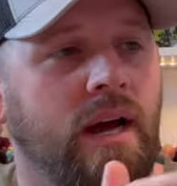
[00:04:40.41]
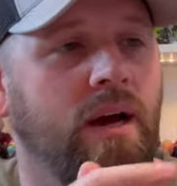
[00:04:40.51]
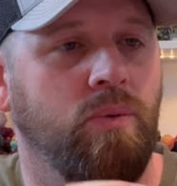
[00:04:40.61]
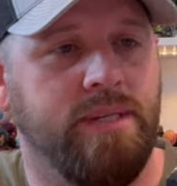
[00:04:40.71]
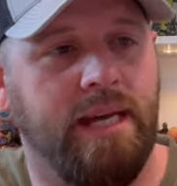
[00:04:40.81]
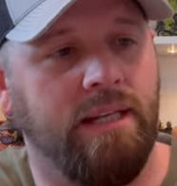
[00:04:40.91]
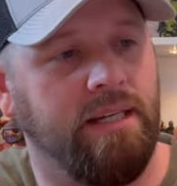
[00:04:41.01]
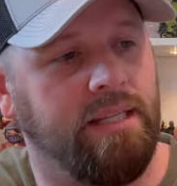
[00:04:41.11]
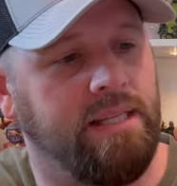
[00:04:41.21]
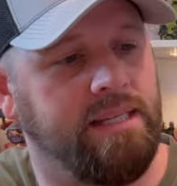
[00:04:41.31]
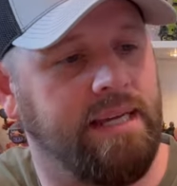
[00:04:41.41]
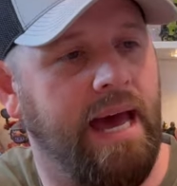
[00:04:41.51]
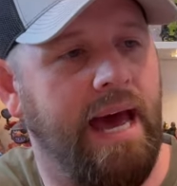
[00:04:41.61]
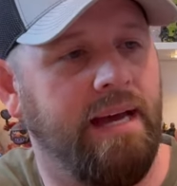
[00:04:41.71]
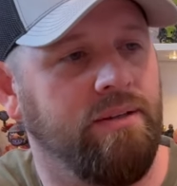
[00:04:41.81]
Uh, we'll take a look at this
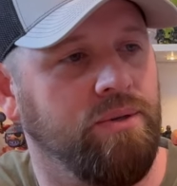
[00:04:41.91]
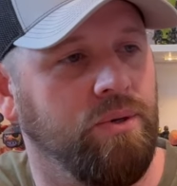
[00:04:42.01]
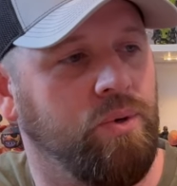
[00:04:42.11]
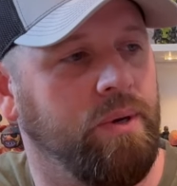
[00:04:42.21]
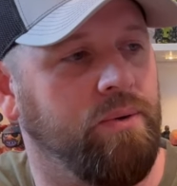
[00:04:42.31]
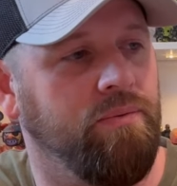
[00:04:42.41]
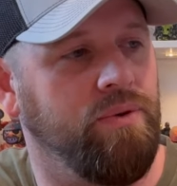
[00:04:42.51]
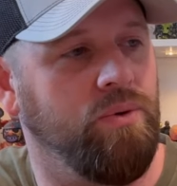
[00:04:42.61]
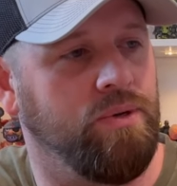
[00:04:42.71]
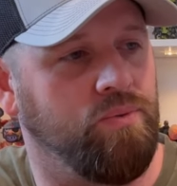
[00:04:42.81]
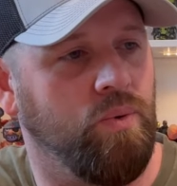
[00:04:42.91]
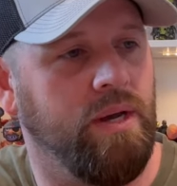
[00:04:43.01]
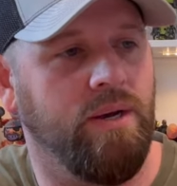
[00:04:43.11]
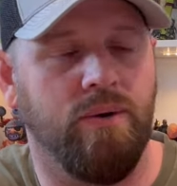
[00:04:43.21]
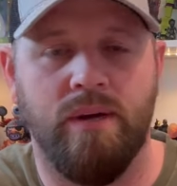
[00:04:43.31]
guy, do a quick review as
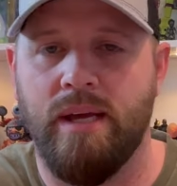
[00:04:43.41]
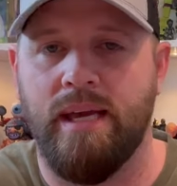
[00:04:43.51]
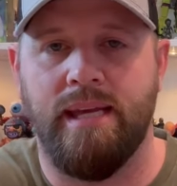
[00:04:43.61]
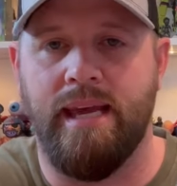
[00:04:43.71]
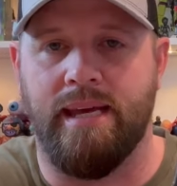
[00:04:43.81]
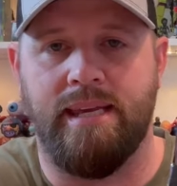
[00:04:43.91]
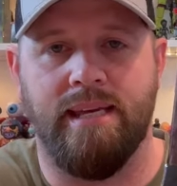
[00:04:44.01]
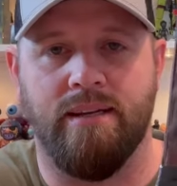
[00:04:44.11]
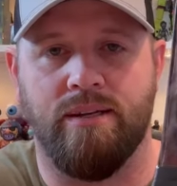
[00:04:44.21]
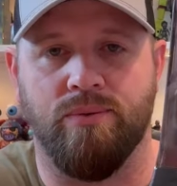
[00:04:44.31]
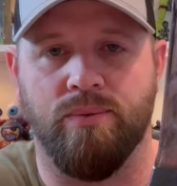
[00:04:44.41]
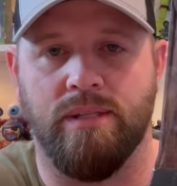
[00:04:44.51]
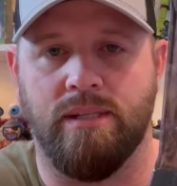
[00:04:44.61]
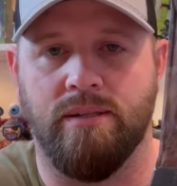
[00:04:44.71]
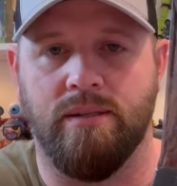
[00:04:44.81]
well. Yeah, Ken looking
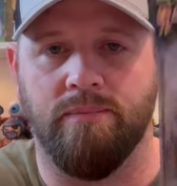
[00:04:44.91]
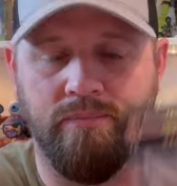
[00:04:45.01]
really good.